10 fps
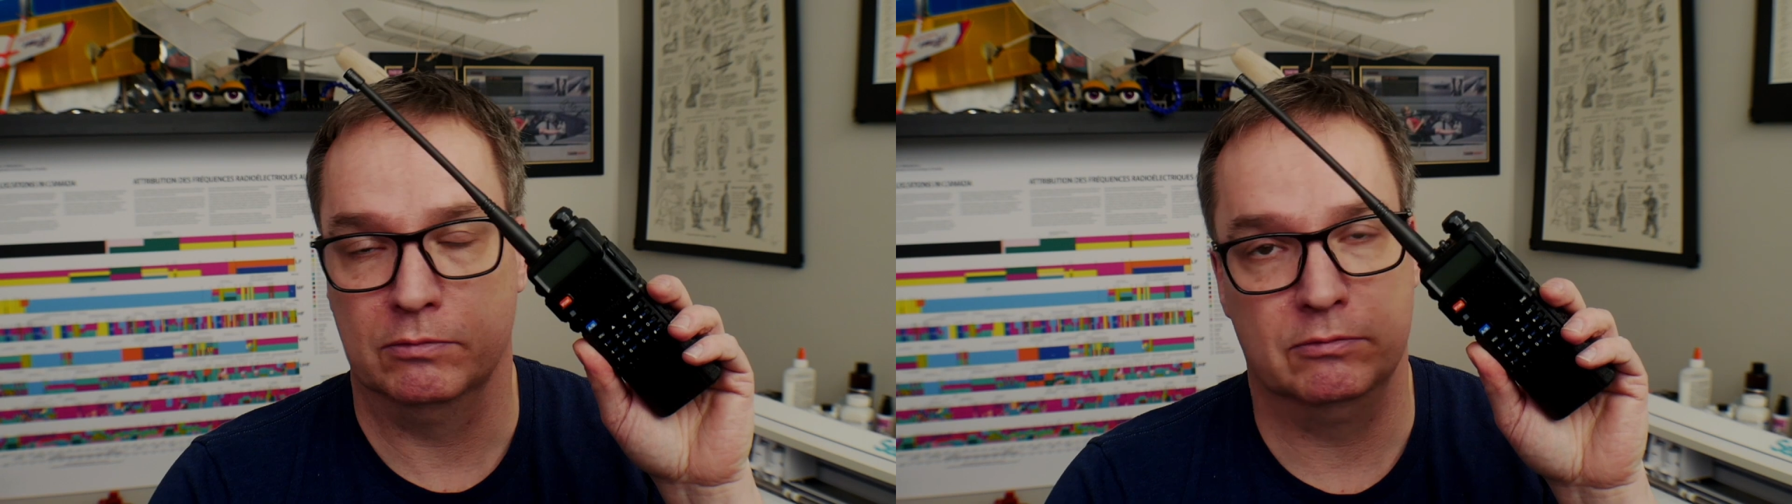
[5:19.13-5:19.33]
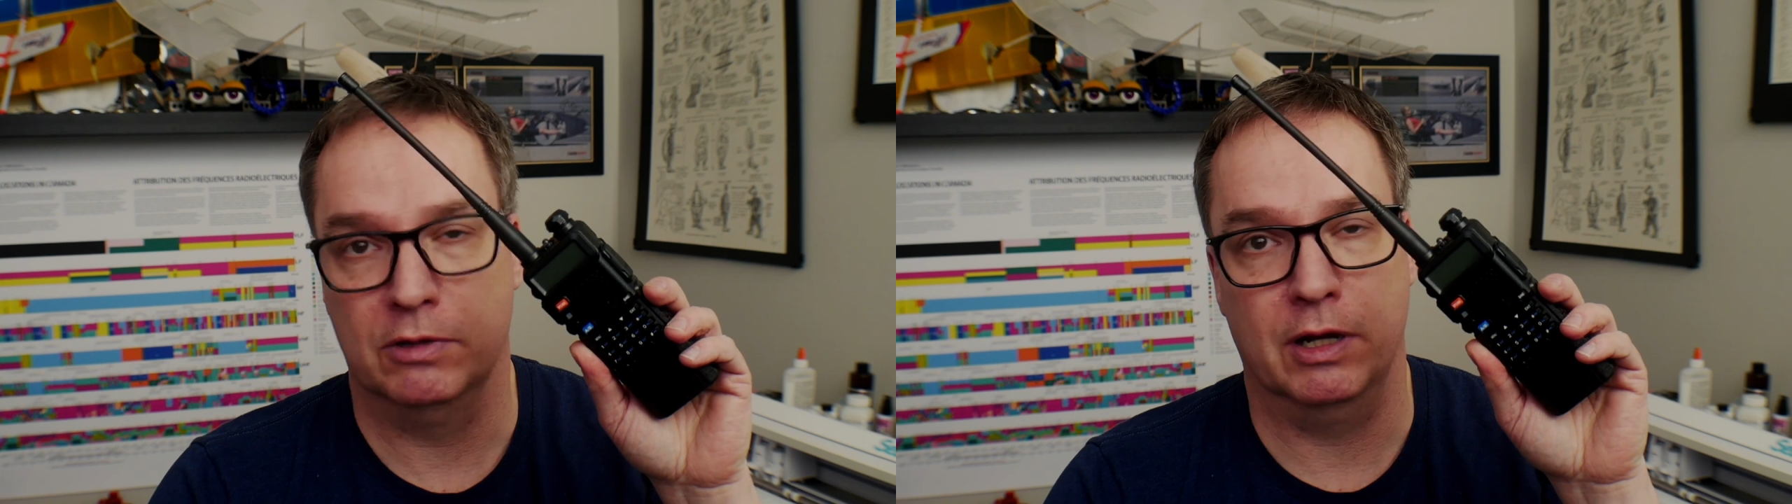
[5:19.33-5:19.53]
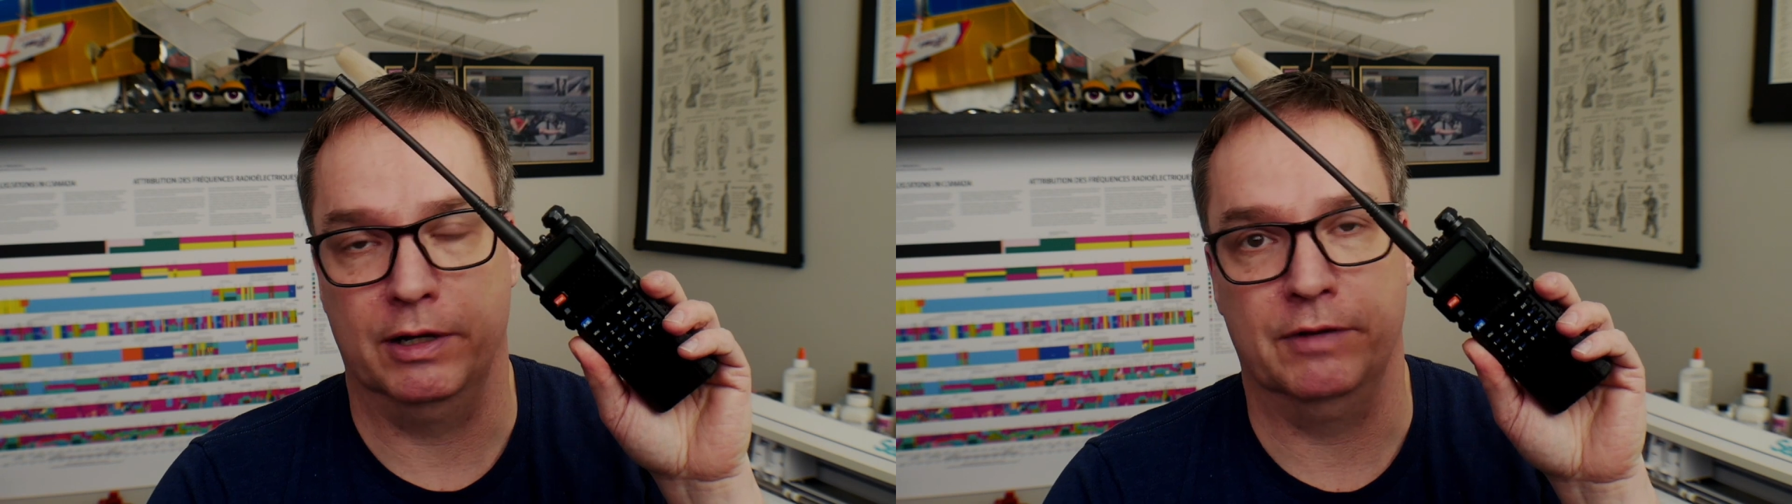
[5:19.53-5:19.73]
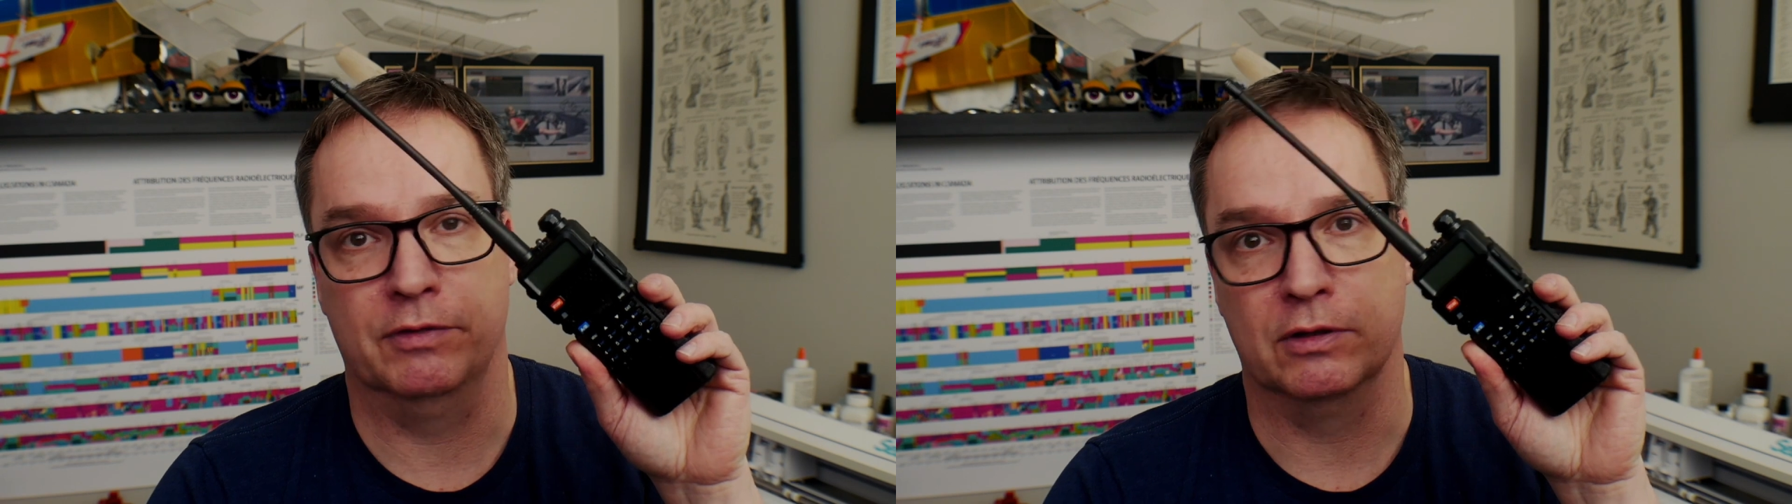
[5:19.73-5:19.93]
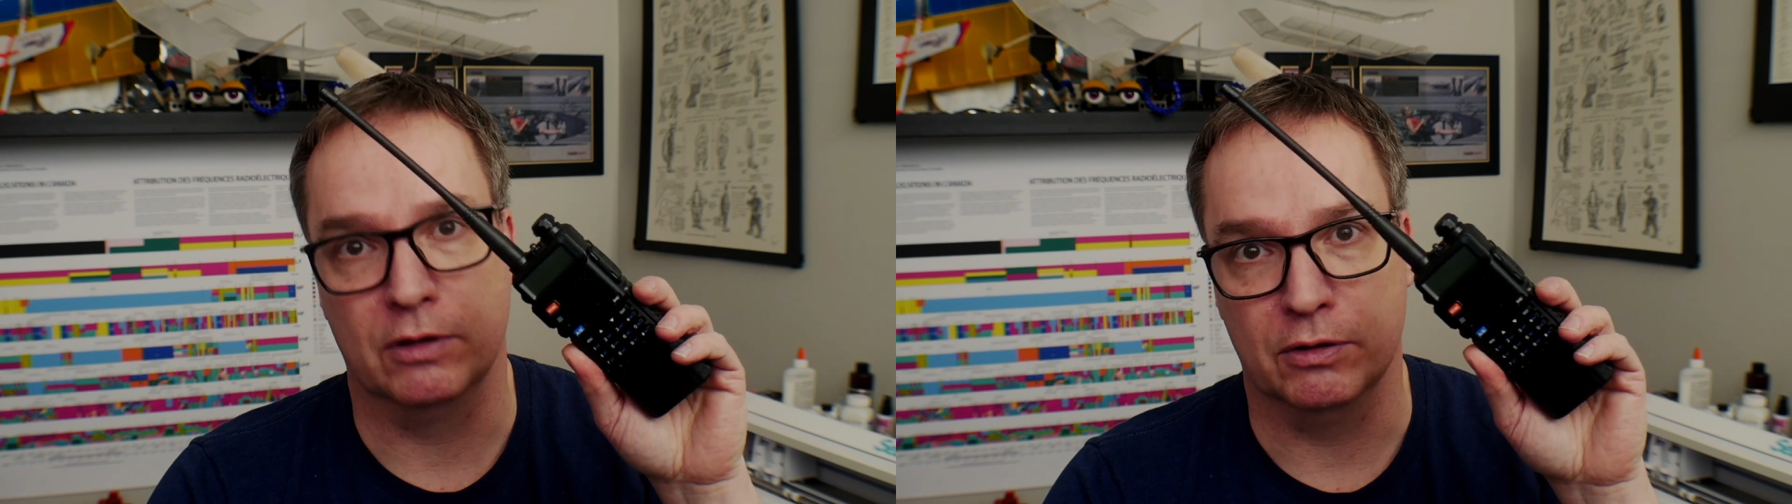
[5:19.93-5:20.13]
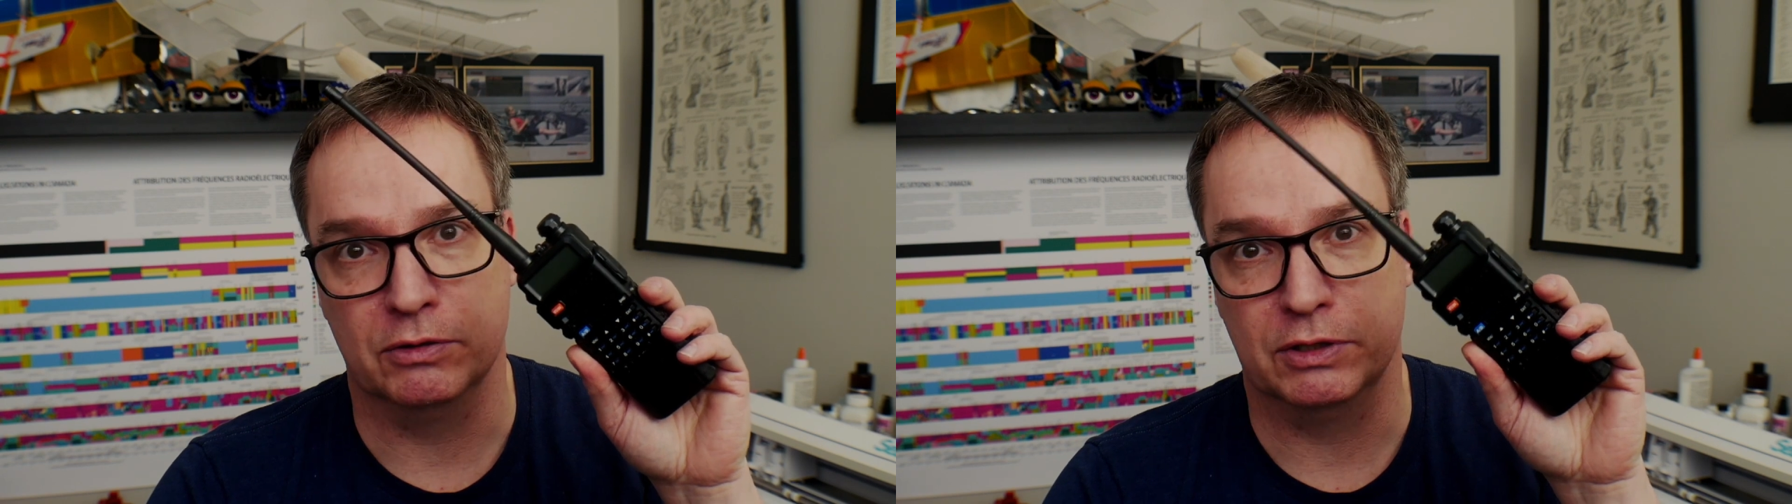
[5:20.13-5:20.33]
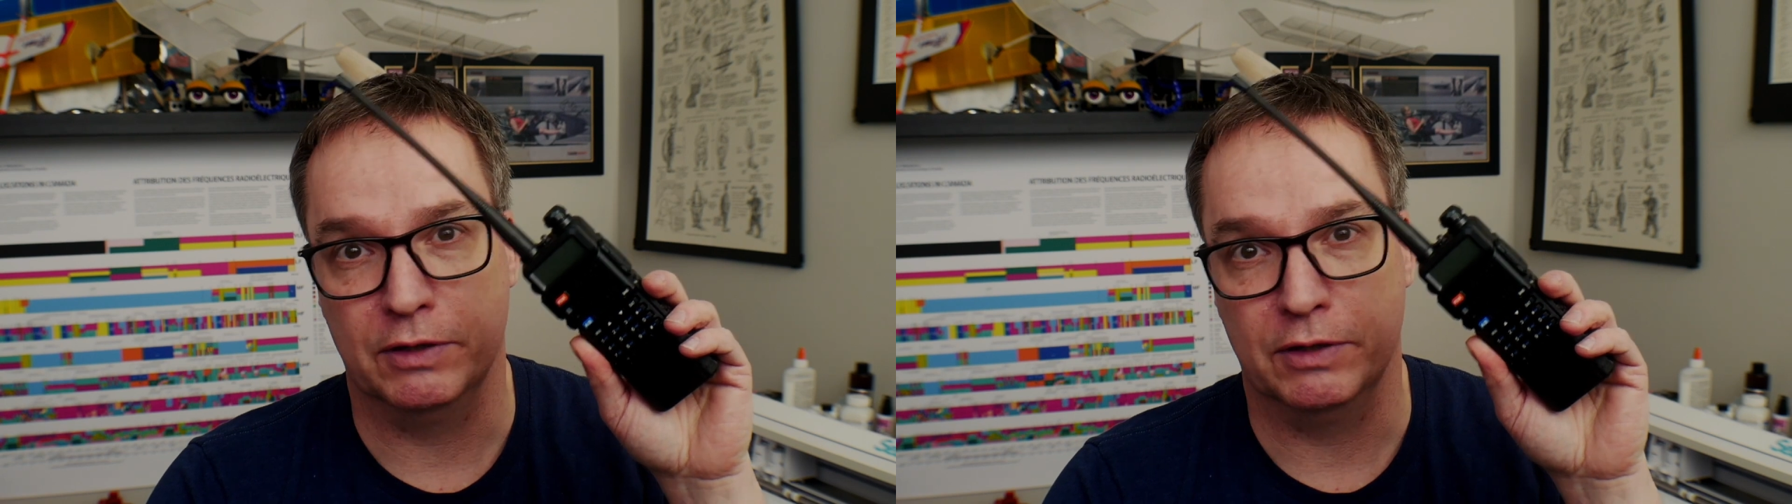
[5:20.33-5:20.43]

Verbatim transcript: not even close.